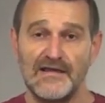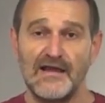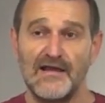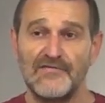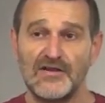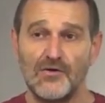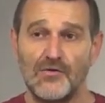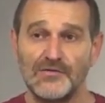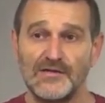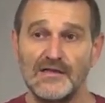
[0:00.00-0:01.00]
every
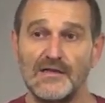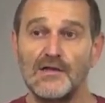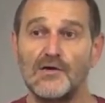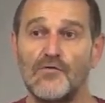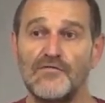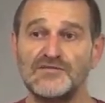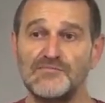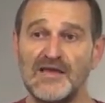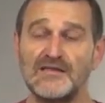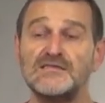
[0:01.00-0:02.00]
node, which
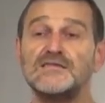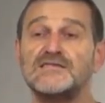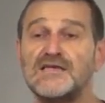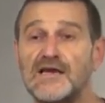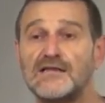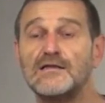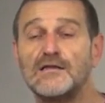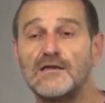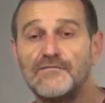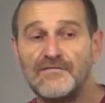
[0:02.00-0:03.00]
means that
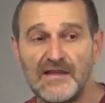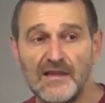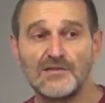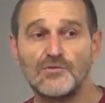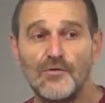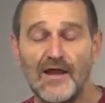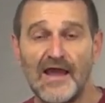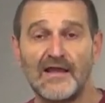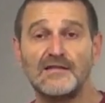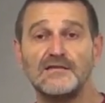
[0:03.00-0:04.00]
we need to
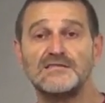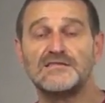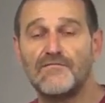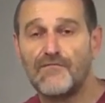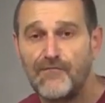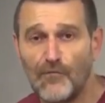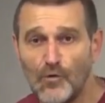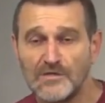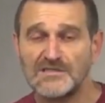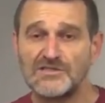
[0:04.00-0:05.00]
add the
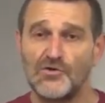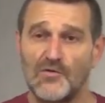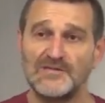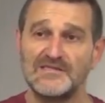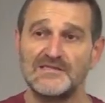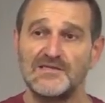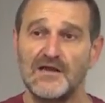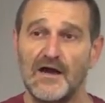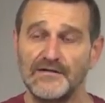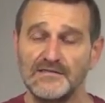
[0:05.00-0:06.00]
4th term in this
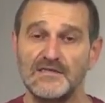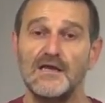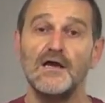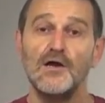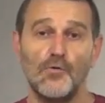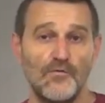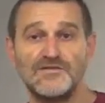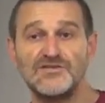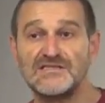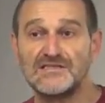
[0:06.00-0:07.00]
recurrency,
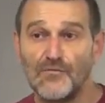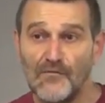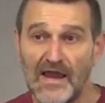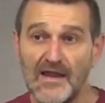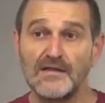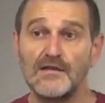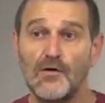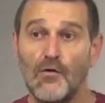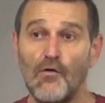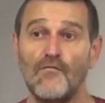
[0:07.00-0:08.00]
which is the weight
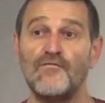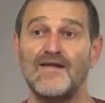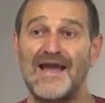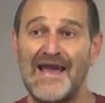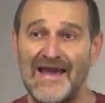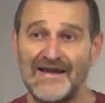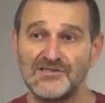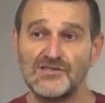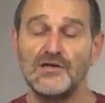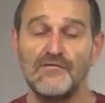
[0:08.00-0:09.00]
of
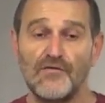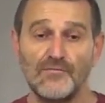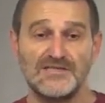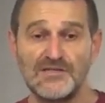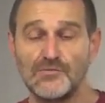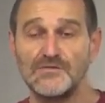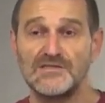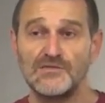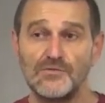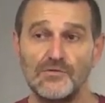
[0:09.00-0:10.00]
edge from 0,
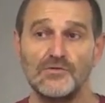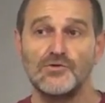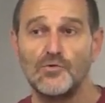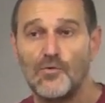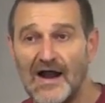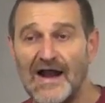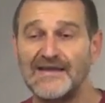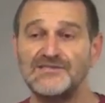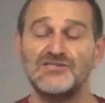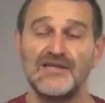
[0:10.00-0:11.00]
0 to
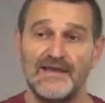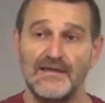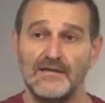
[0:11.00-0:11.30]
ij.